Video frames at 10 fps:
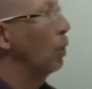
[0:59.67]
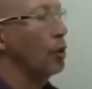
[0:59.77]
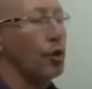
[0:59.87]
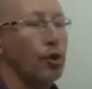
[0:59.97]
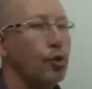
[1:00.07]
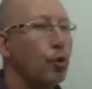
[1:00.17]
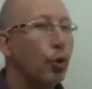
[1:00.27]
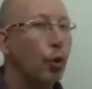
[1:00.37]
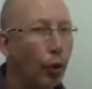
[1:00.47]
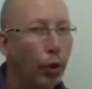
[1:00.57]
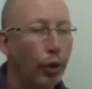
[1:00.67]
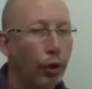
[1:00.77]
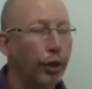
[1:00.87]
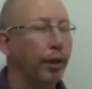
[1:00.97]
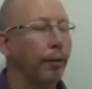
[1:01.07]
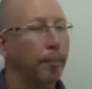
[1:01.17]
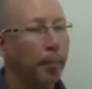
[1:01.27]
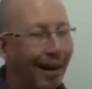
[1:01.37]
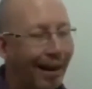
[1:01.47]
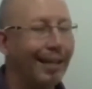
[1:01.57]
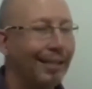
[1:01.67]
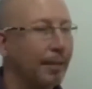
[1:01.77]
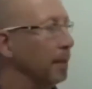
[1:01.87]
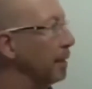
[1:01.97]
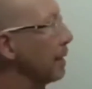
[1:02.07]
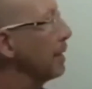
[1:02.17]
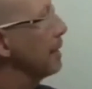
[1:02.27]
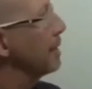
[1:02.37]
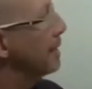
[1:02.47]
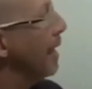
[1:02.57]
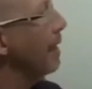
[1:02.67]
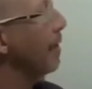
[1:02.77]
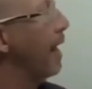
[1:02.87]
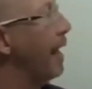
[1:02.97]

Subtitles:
you could possibly say that